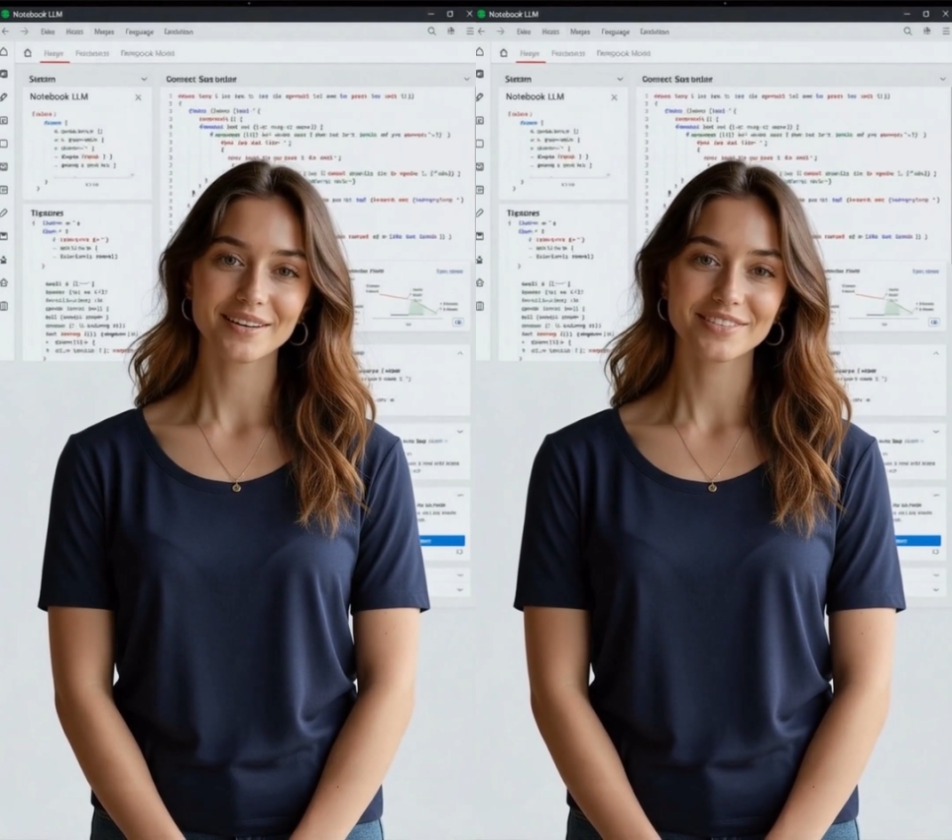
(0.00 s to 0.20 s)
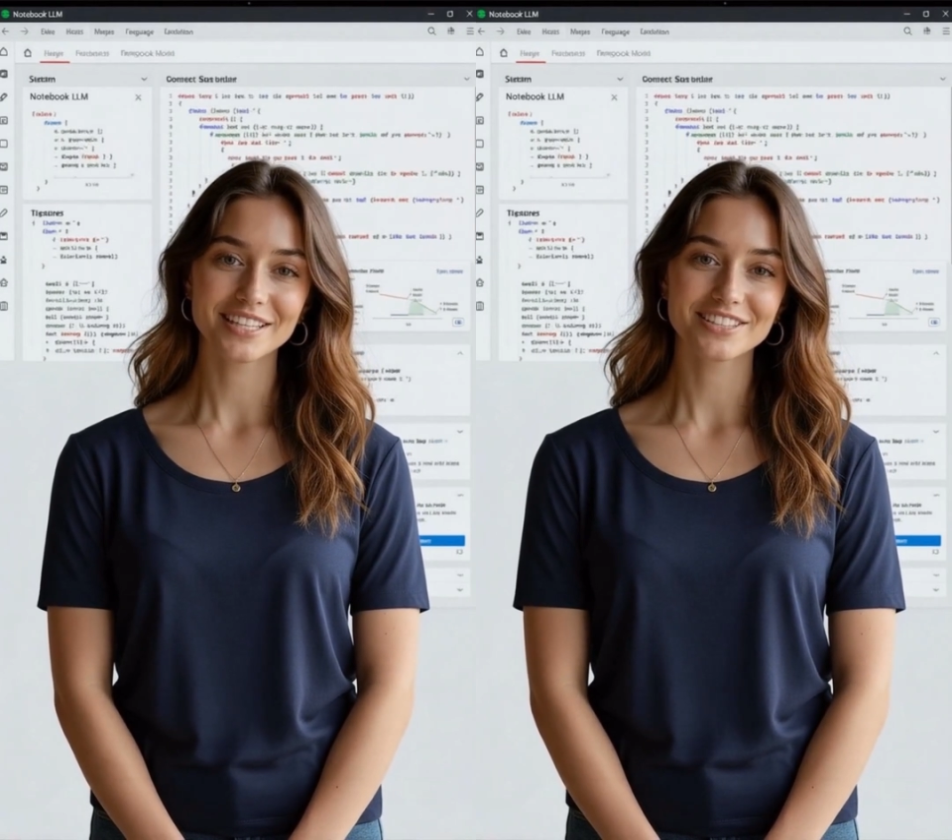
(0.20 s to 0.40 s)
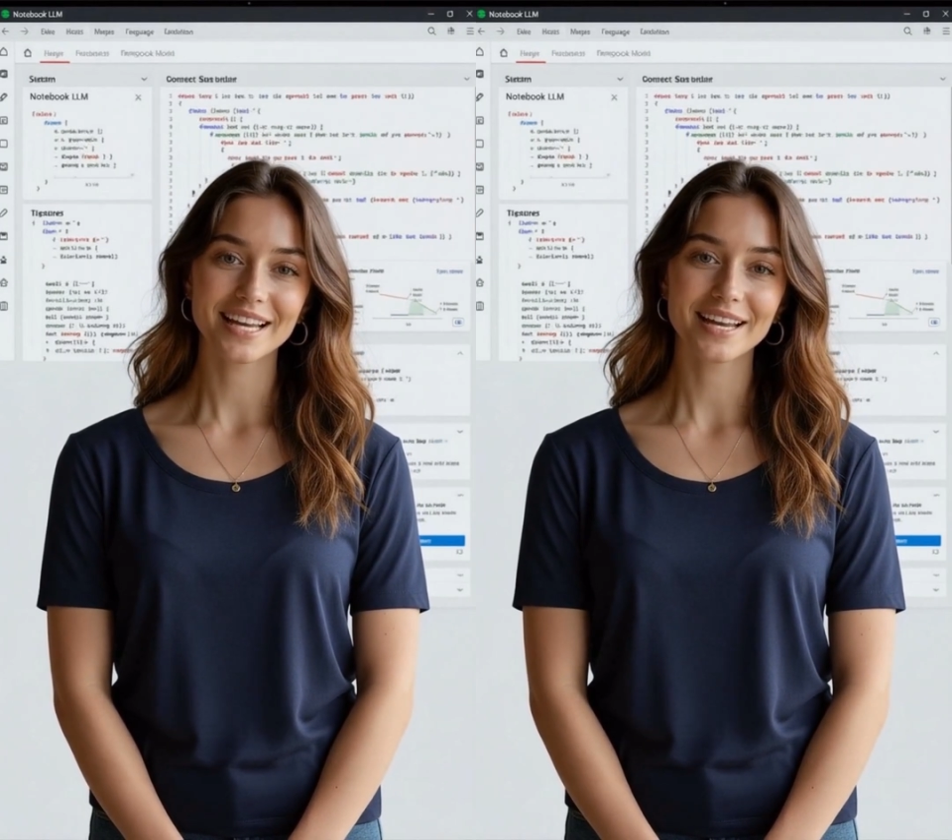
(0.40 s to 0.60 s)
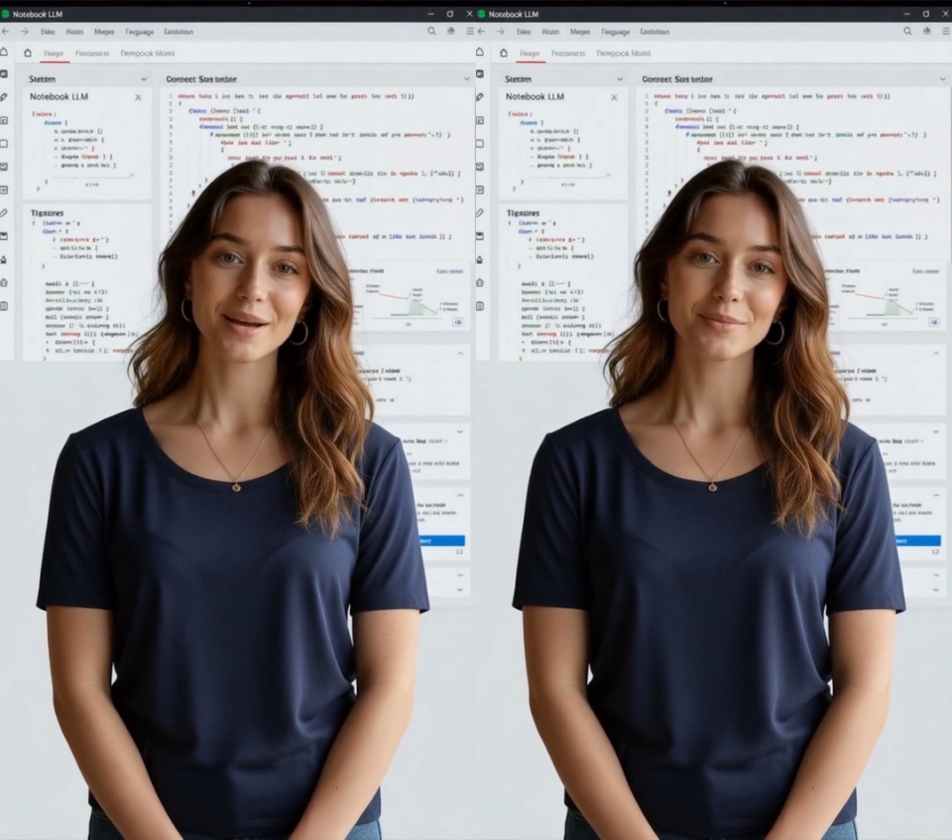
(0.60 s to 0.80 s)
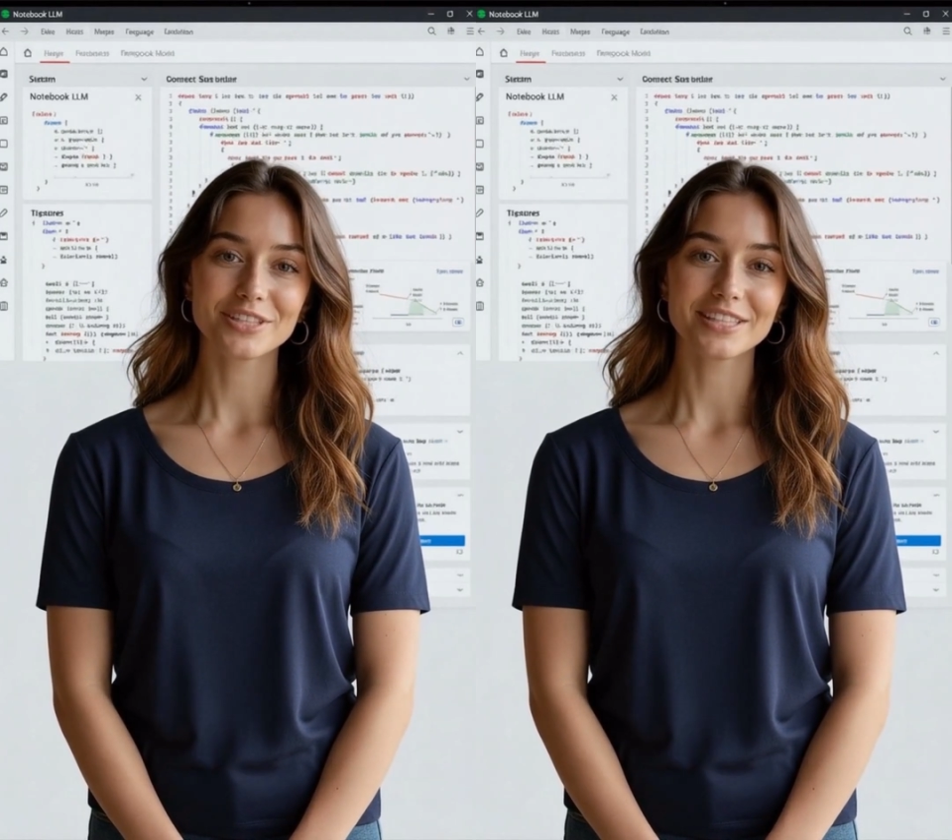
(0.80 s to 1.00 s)
things like
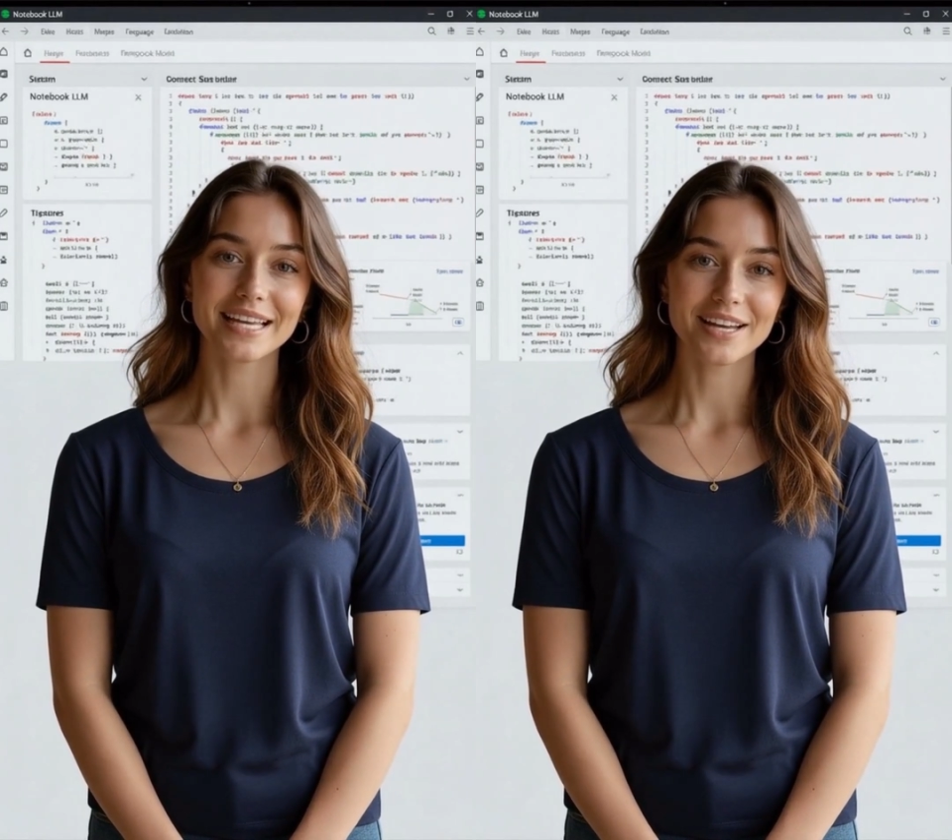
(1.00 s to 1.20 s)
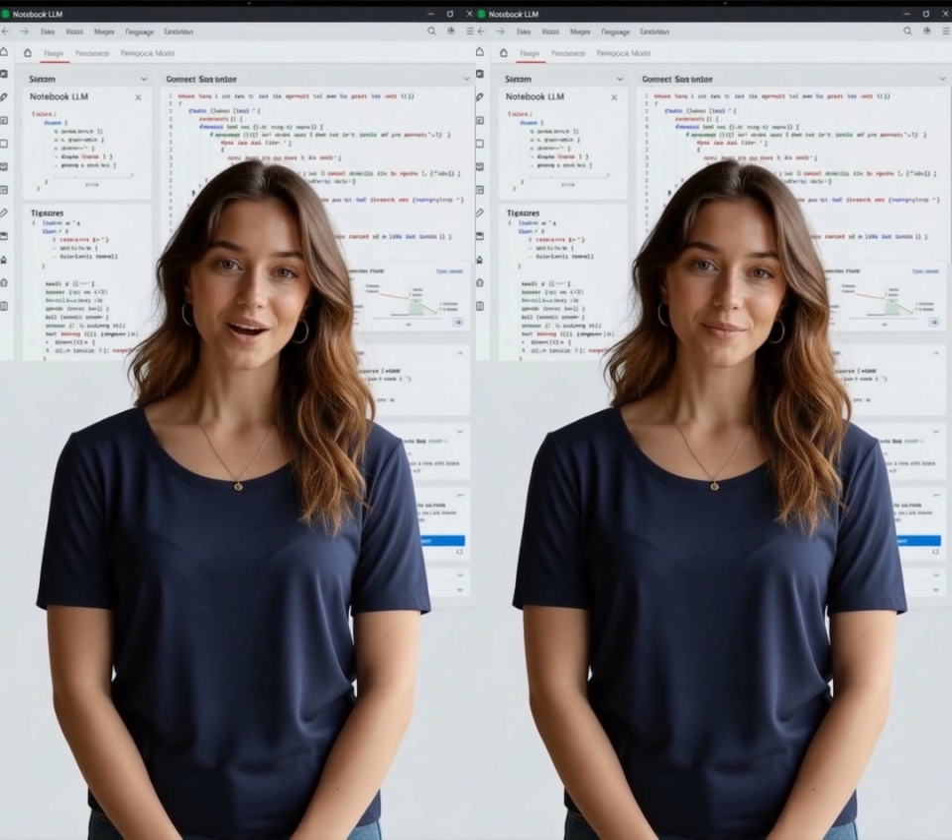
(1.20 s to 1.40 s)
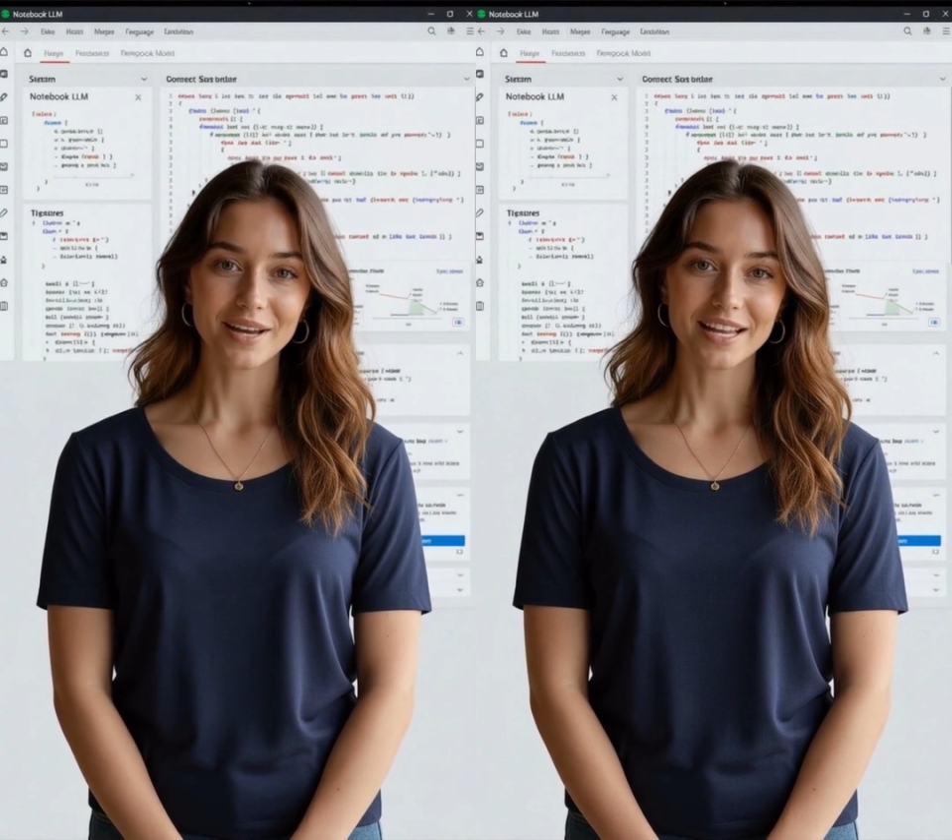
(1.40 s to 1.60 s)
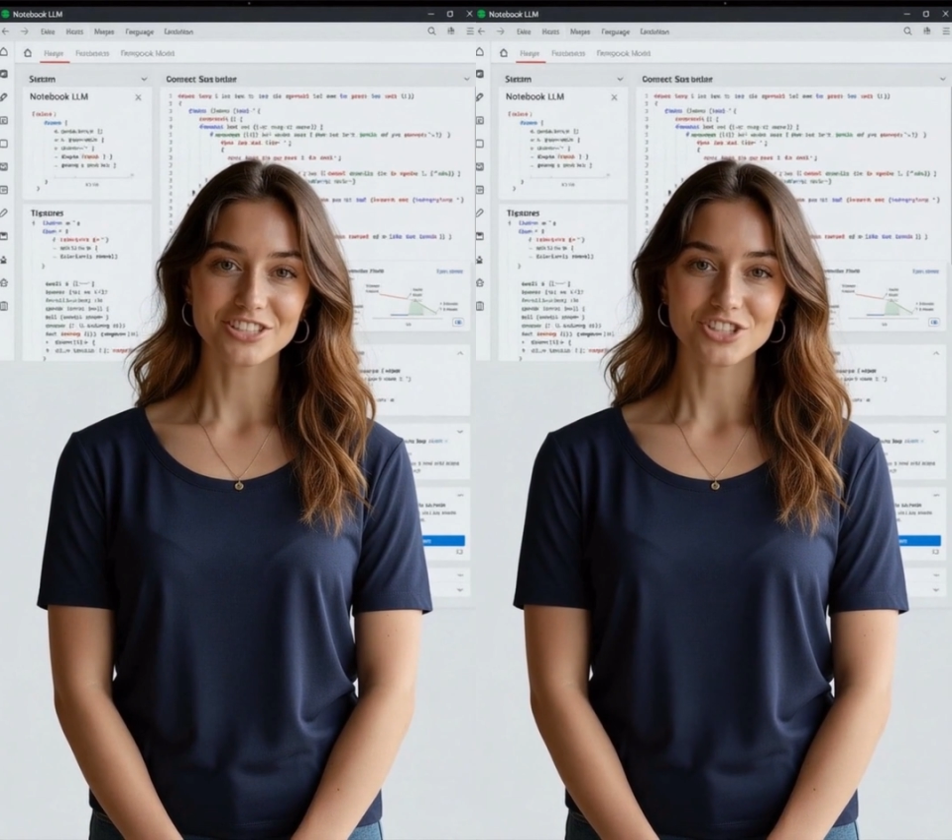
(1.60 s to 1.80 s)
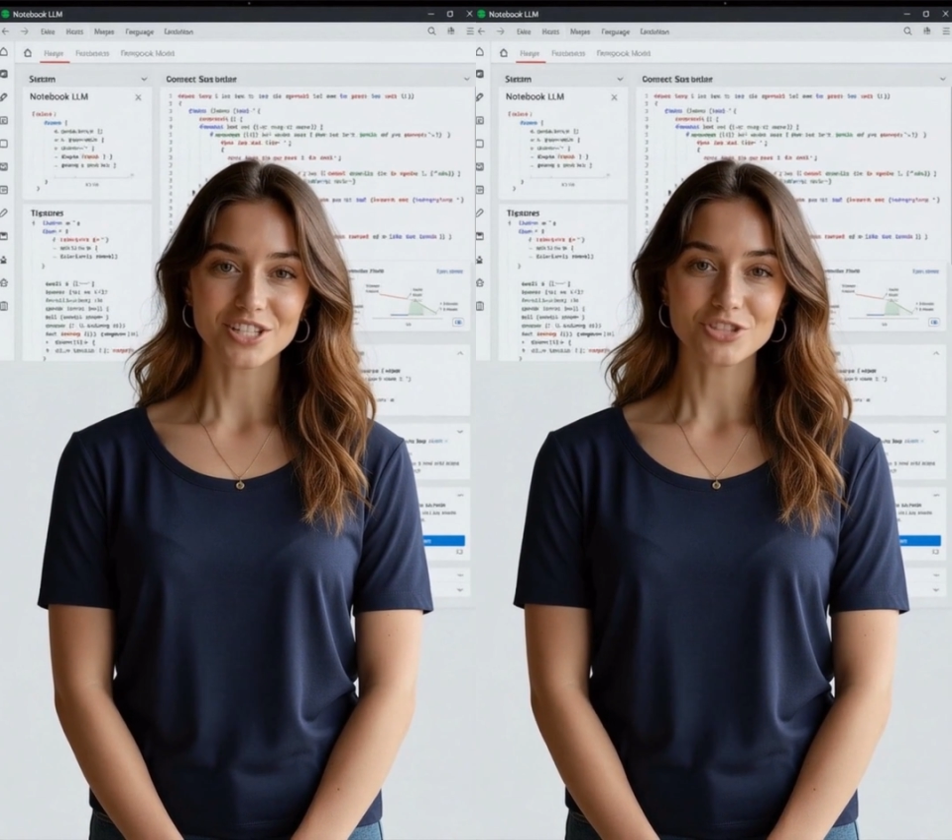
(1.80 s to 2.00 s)
empathy,
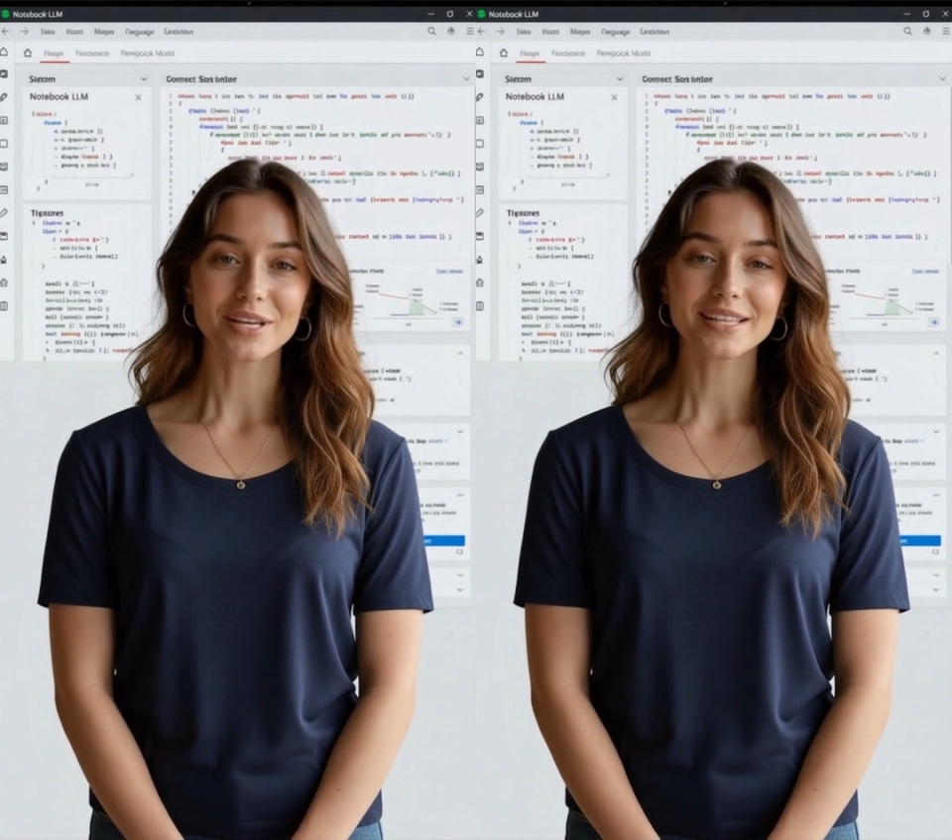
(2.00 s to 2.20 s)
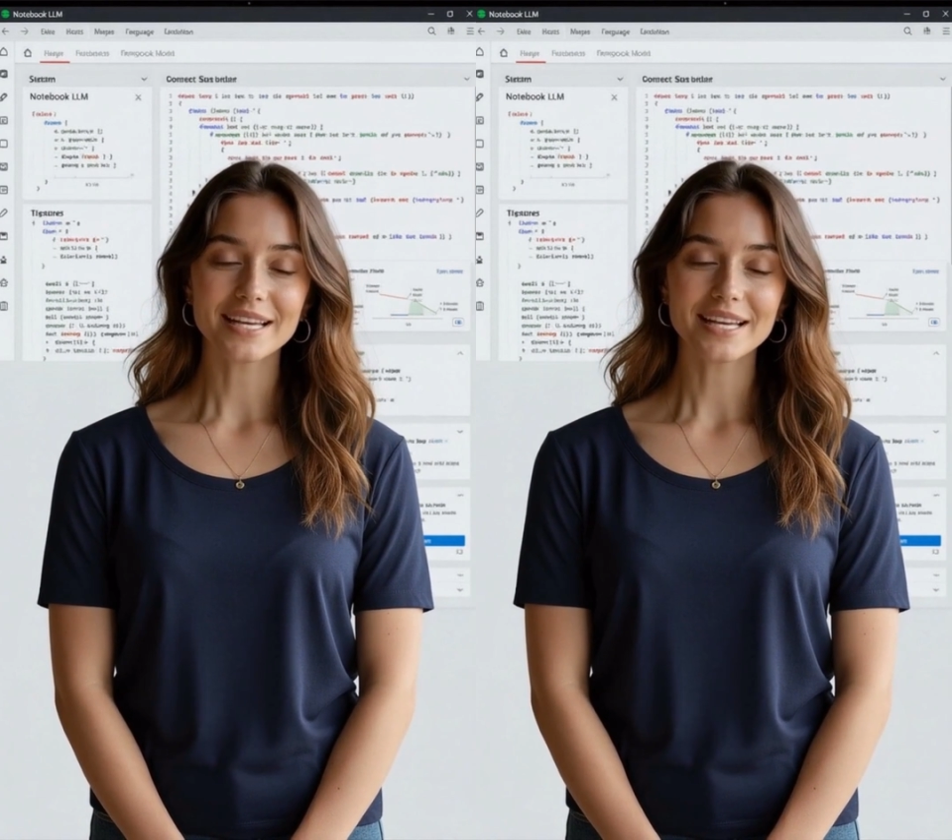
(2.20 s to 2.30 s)
complex judgment,